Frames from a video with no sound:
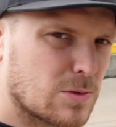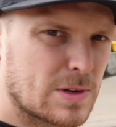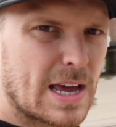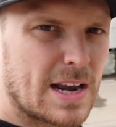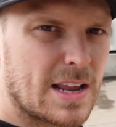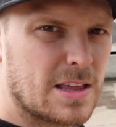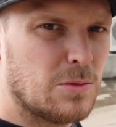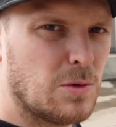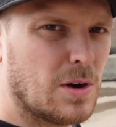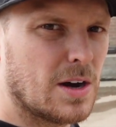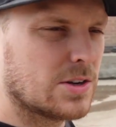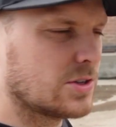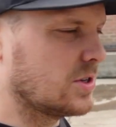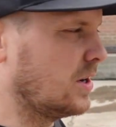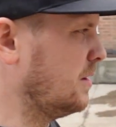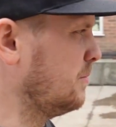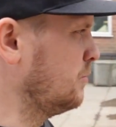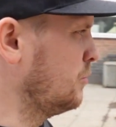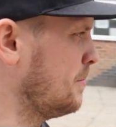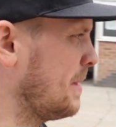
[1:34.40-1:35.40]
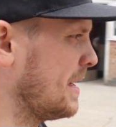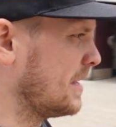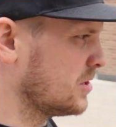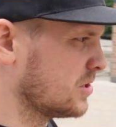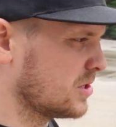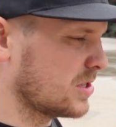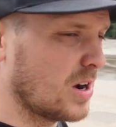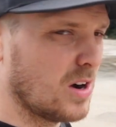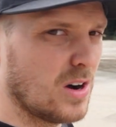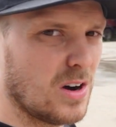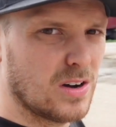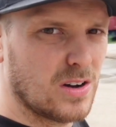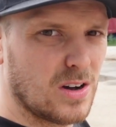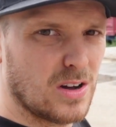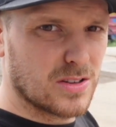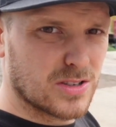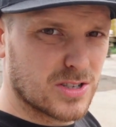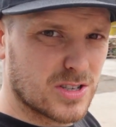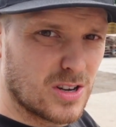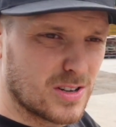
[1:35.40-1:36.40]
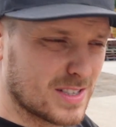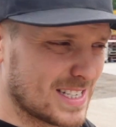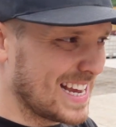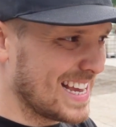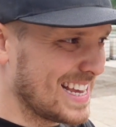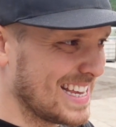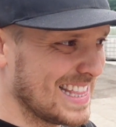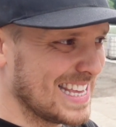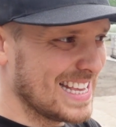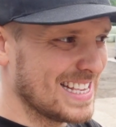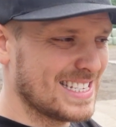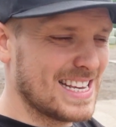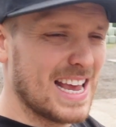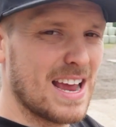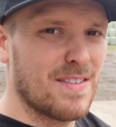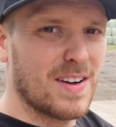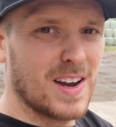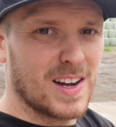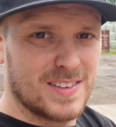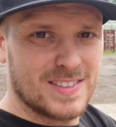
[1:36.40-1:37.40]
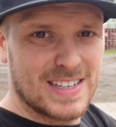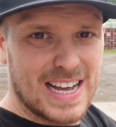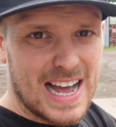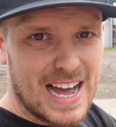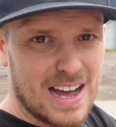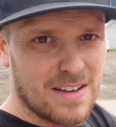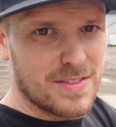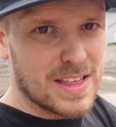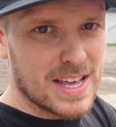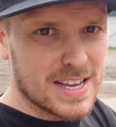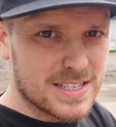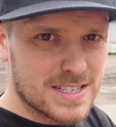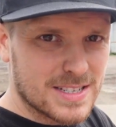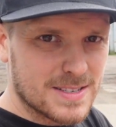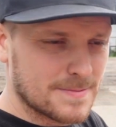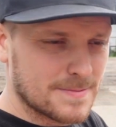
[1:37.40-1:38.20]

and get it in the workshop, and we'll make a start taking the interior out of this.